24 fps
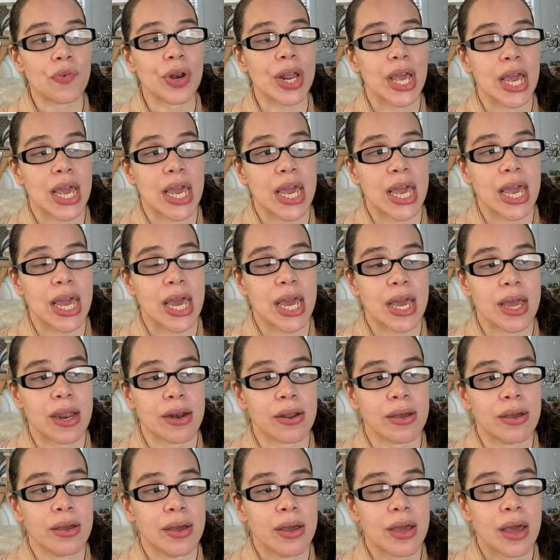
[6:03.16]

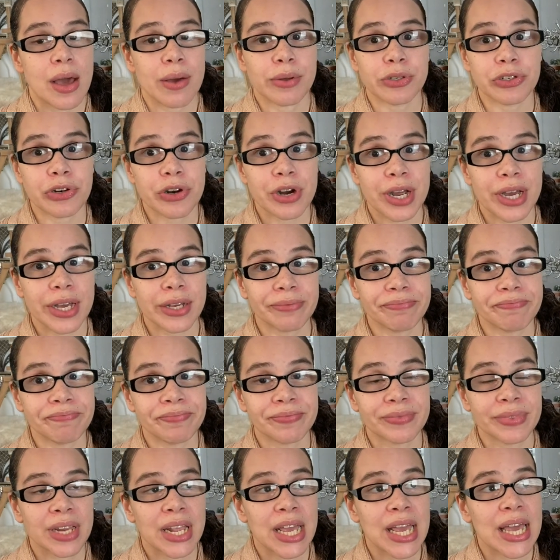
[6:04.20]
and i was crying
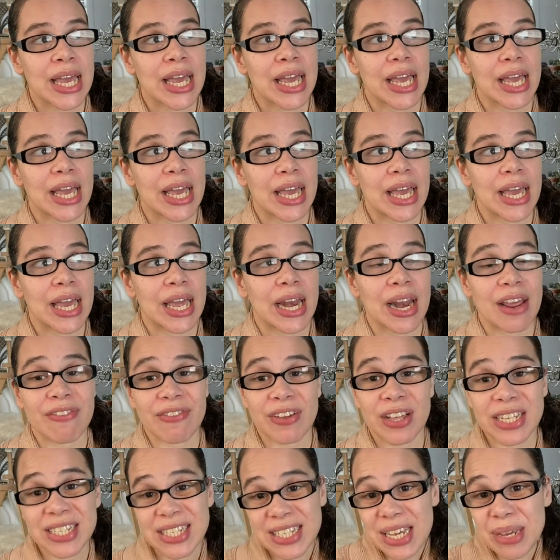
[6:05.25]
and i
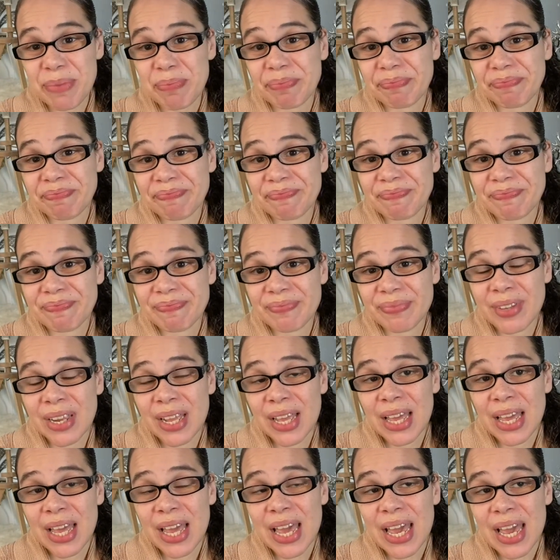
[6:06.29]
fell asleep
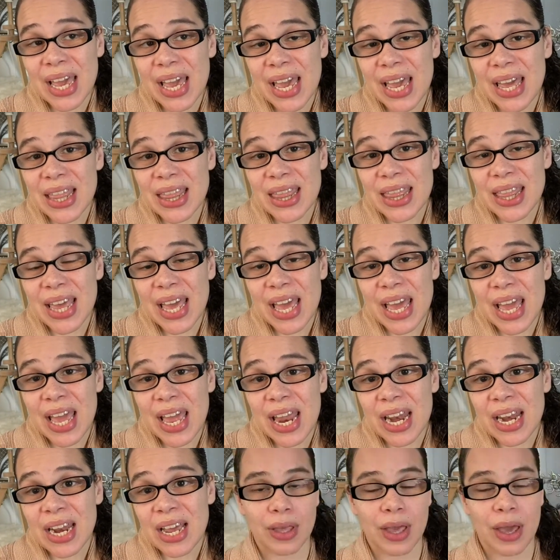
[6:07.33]
and
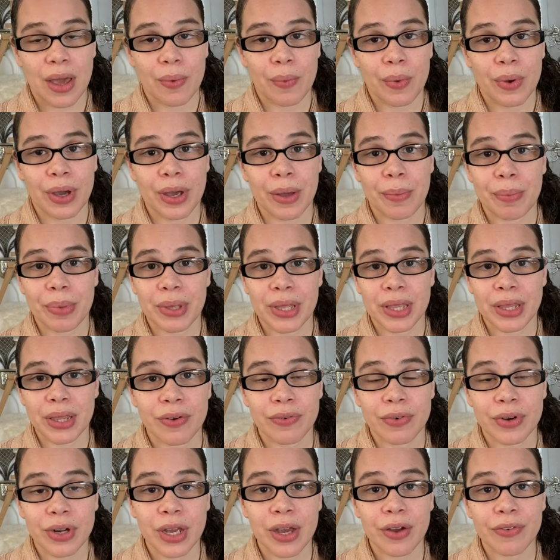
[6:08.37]
then I woke up in
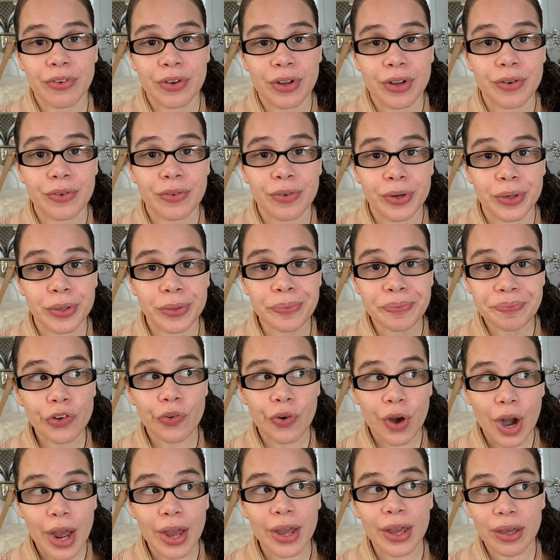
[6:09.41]
the recovery room
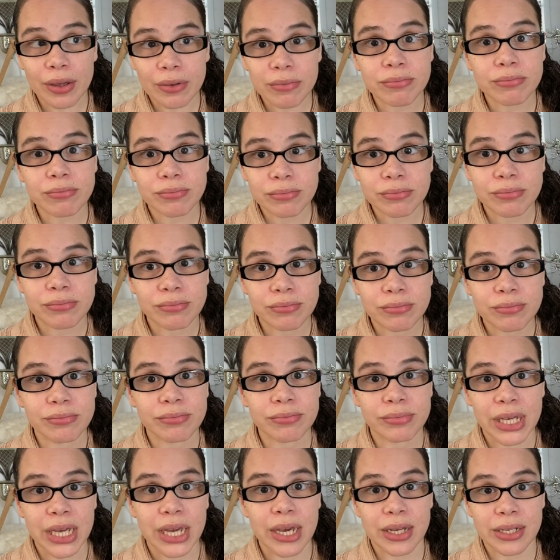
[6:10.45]
crying
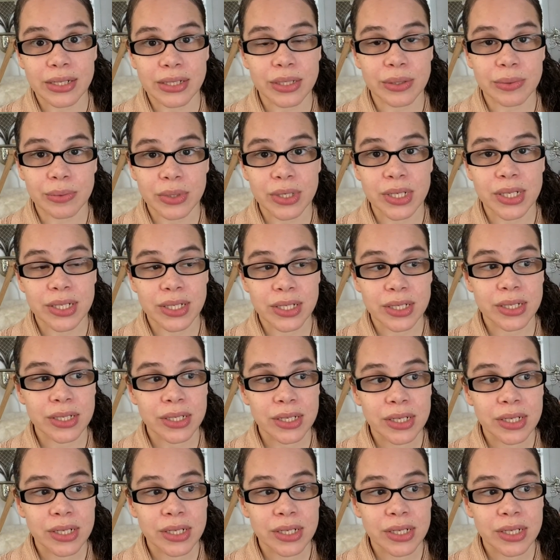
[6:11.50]
because it was